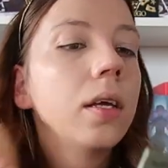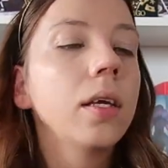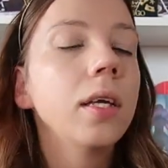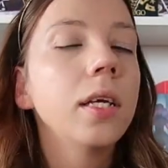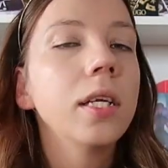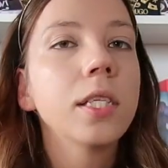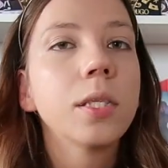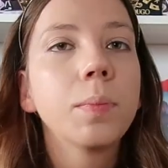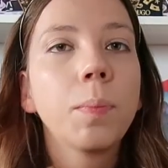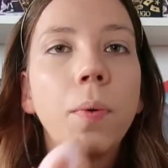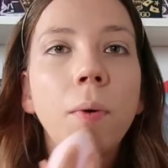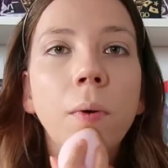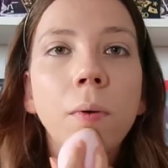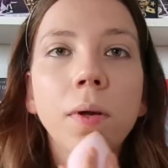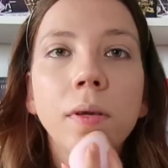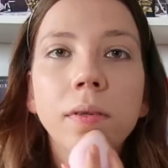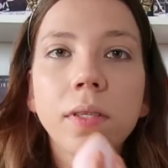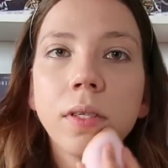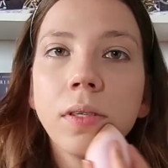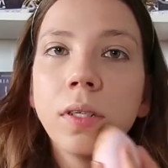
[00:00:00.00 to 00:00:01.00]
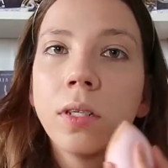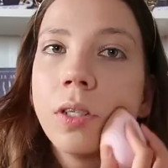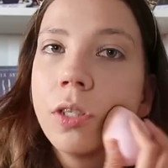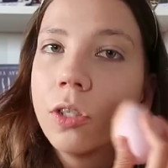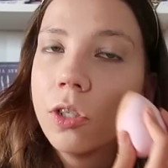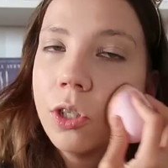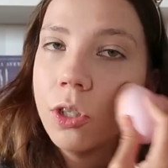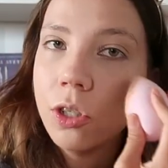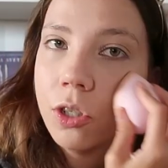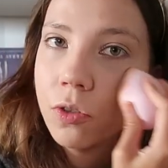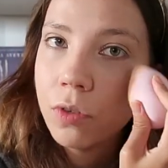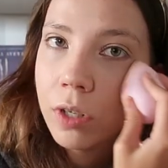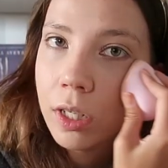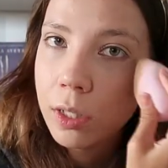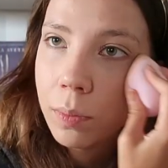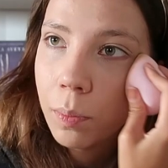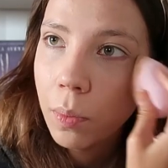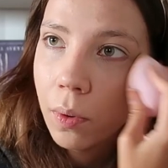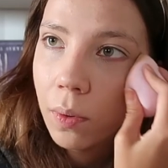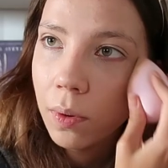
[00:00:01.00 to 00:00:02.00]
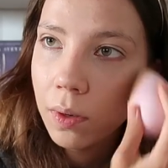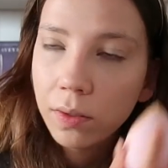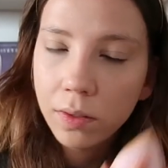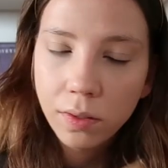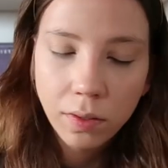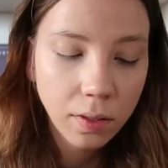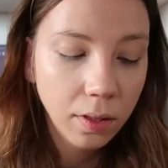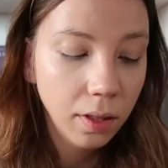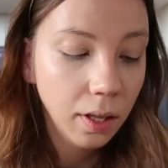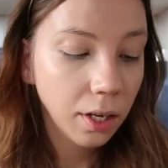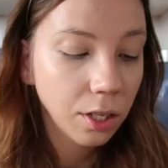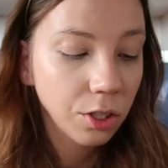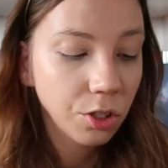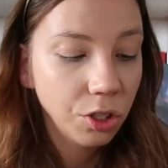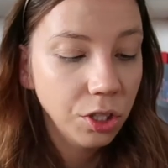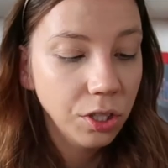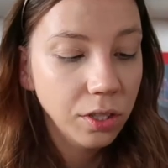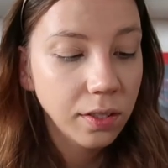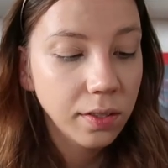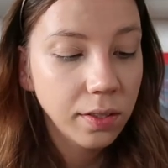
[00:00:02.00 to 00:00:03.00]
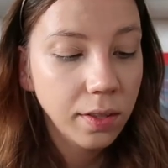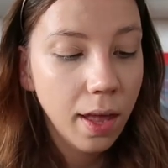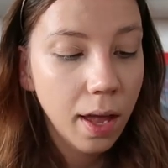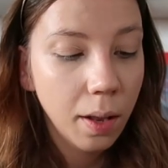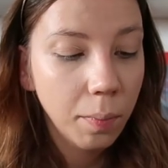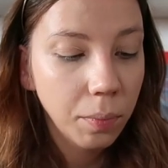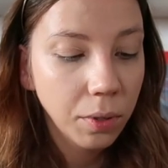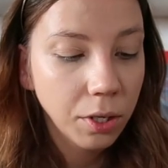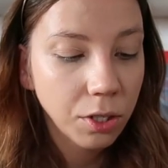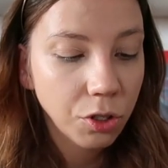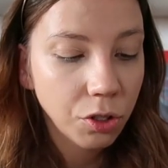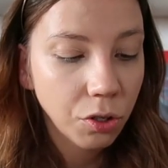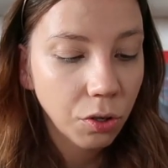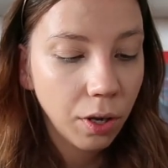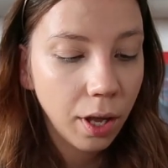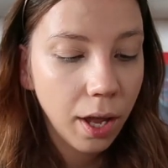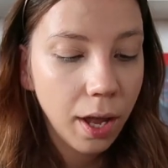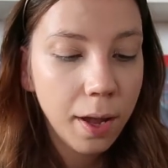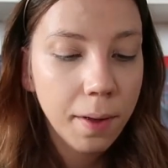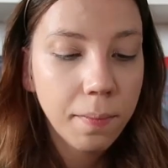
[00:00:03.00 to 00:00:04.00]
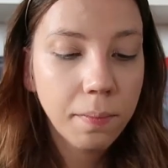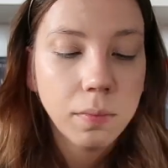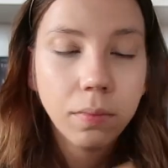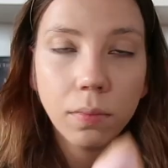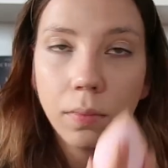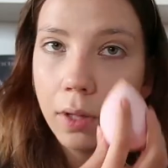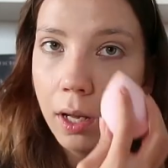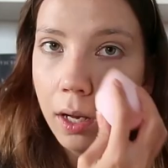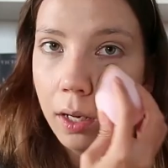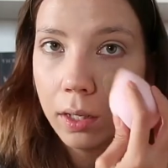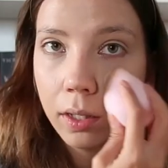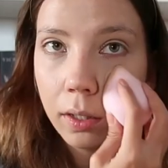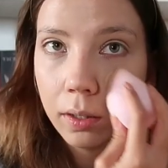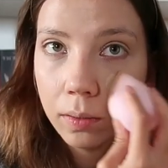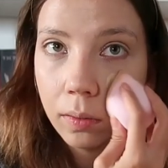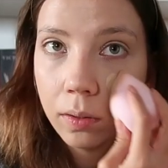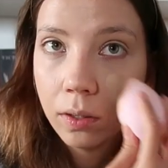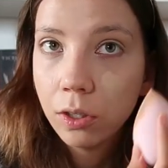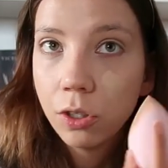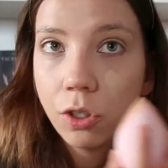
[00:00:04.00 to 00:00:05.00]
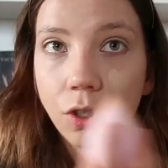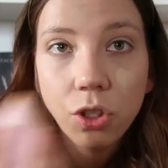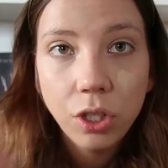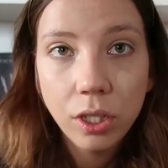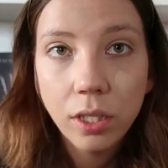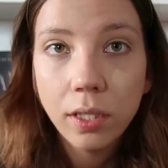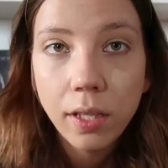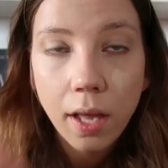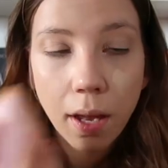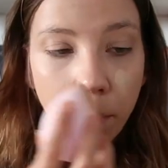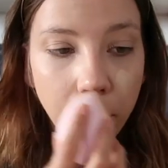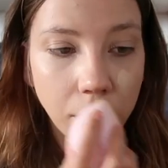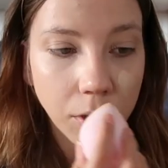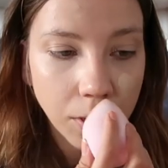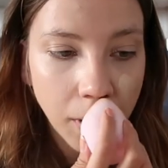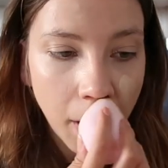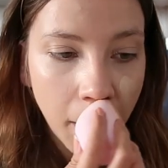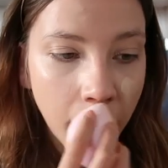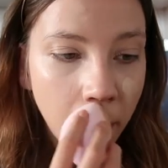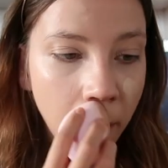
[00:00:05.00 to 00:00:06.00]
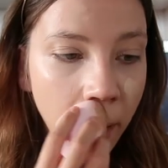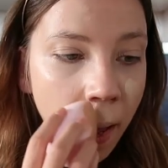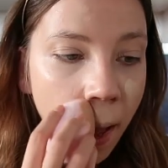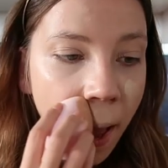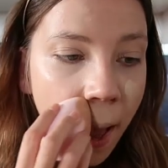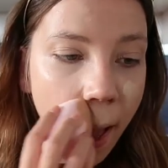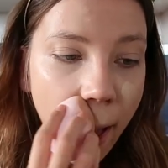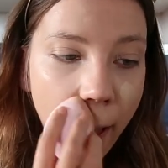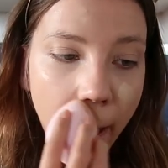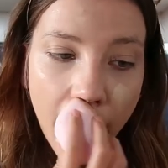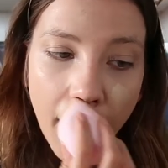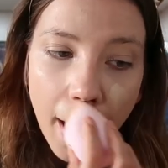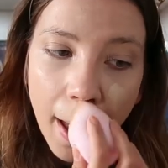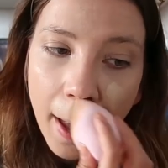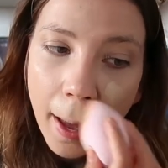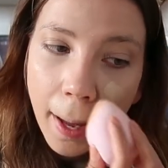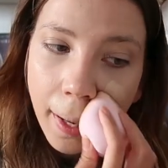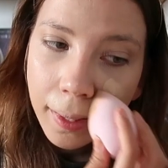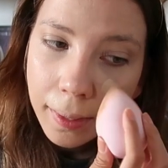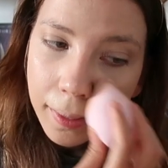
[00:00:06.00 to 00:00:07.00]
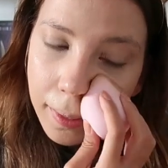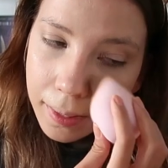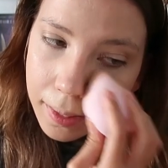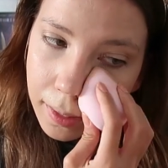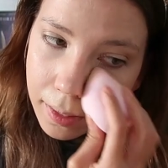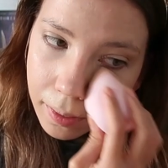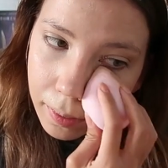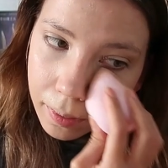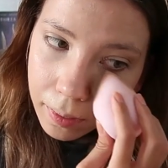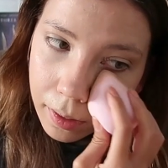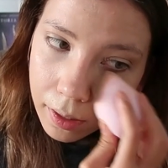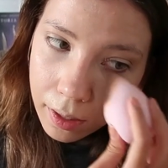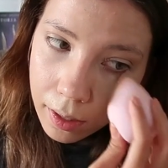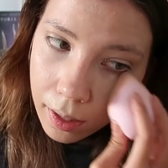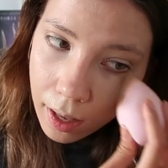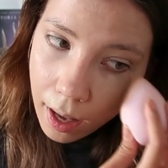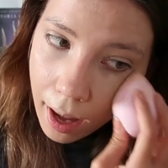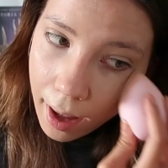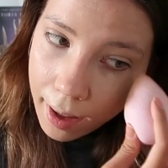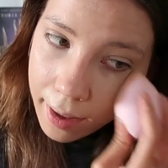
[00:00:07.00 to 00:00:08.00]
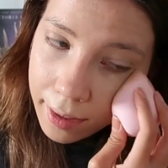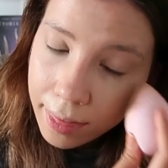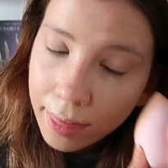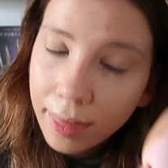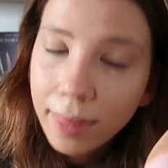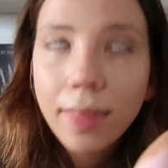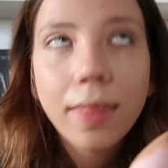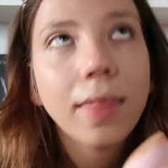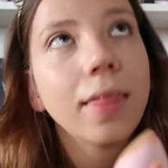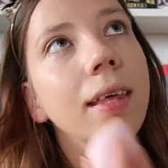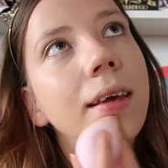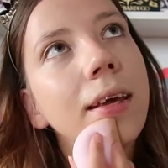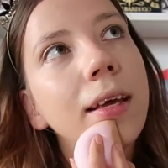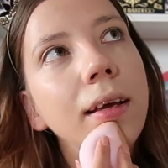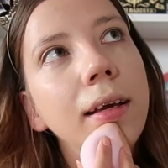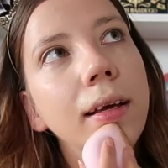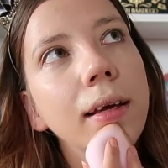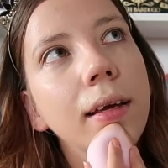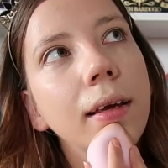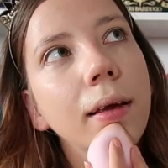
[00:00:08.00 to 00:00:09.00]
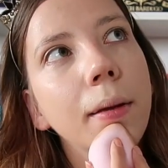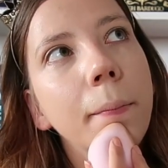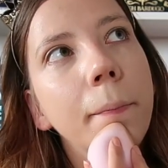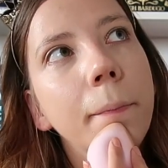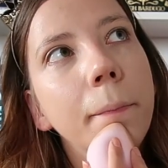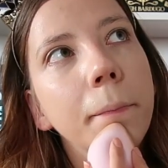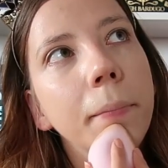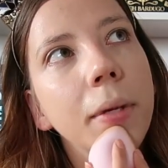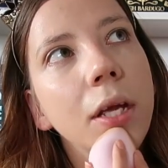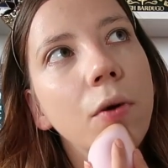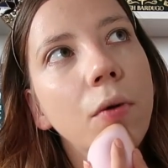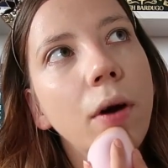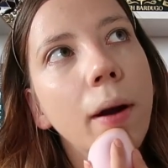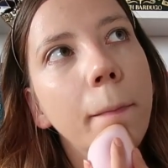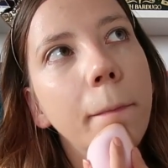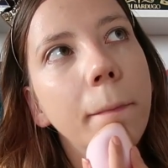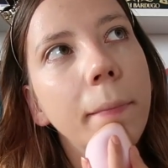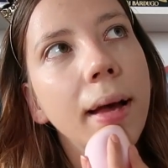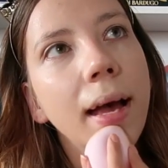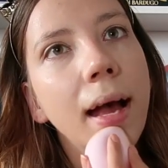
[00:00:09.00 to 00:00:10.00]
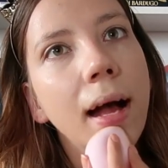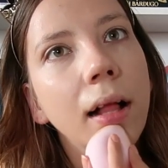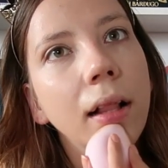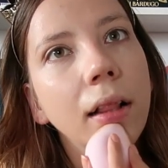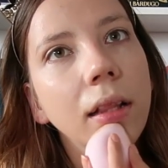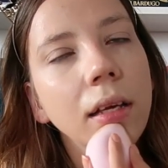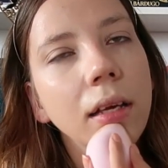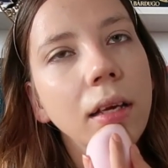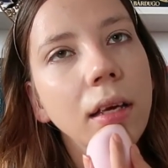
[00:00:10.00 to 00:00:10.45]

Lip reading: eats poison, she drinks poison, like she's that bitch, okay? Like, she's that bitch. And I think Mirabelle